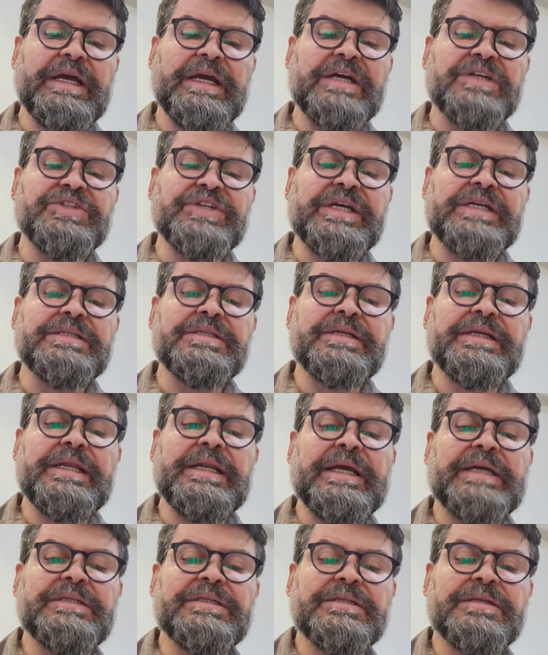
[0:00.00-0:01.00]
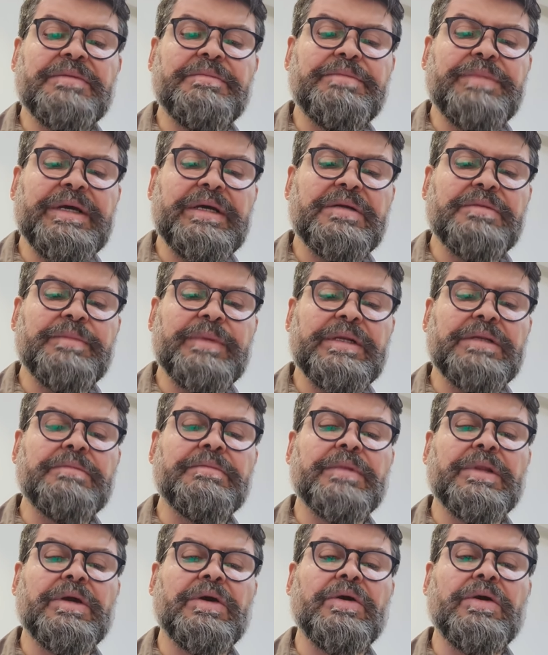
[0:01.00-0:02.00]
HS-related impairment
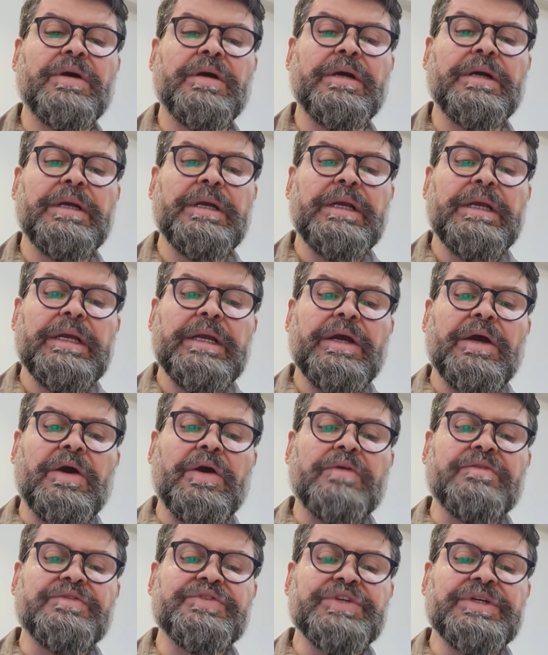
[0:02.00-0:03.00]
of